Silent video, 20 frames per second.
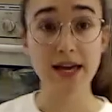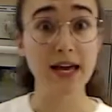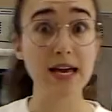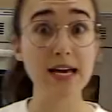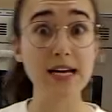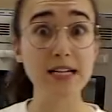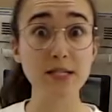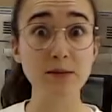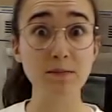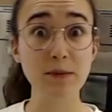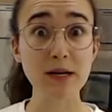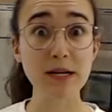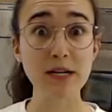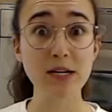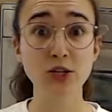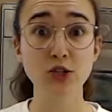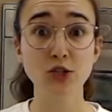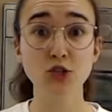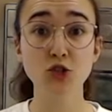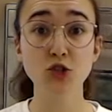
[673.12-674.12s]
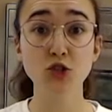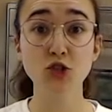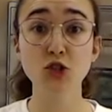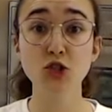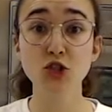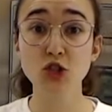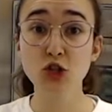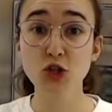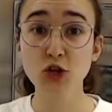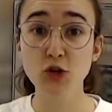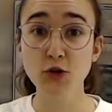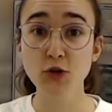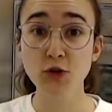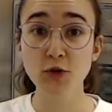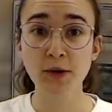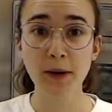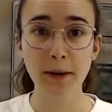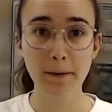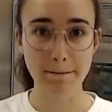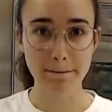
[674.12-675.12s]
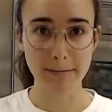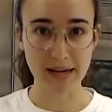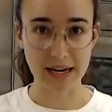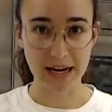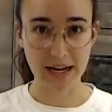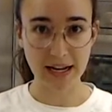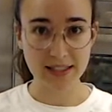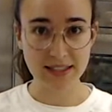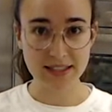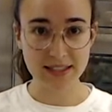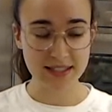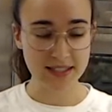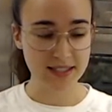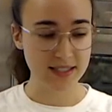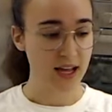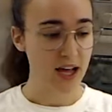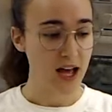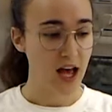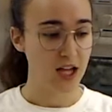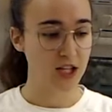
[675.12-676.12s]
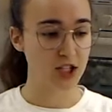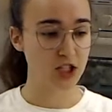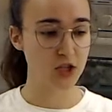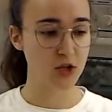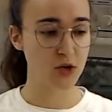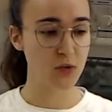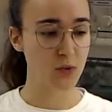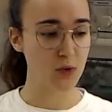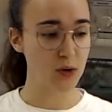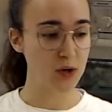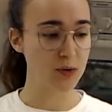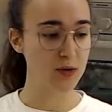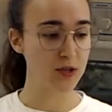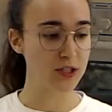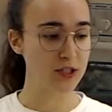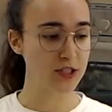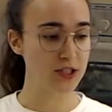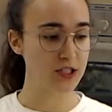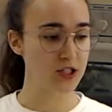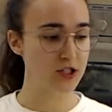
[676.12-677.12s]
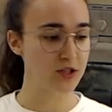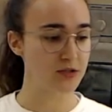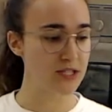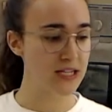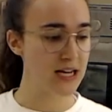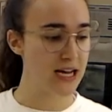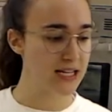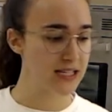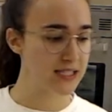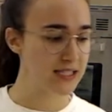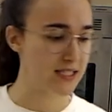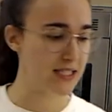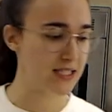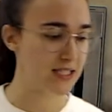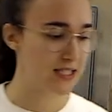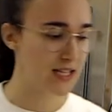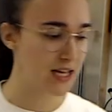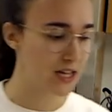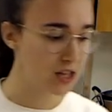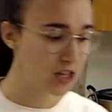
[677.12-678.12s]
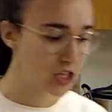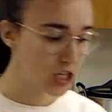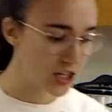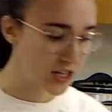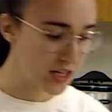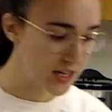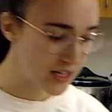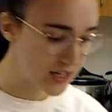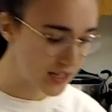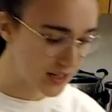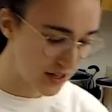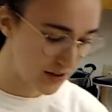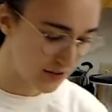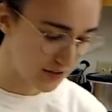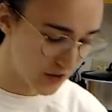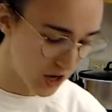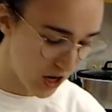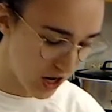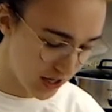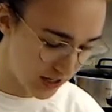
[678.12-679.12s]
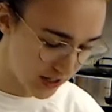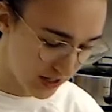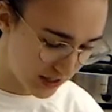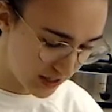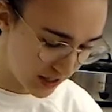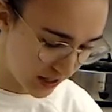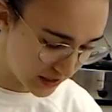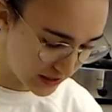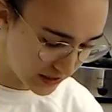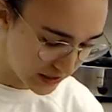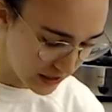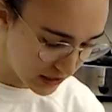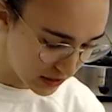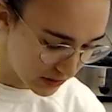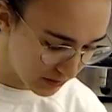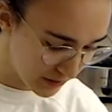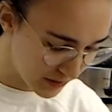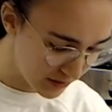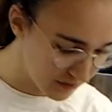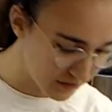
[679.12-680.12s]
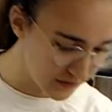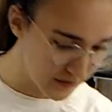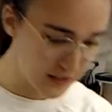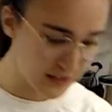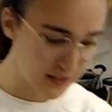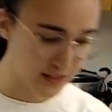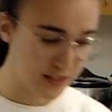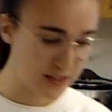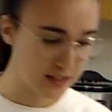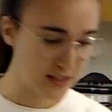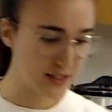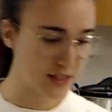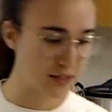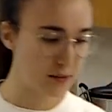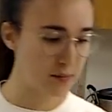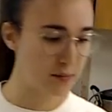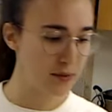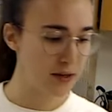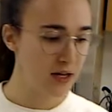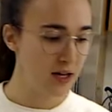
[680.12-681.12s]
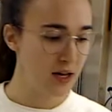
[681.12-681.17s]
It's been 2 minutes. And so what we're gonna do next is they look like they've gotten a little bit of heat in them.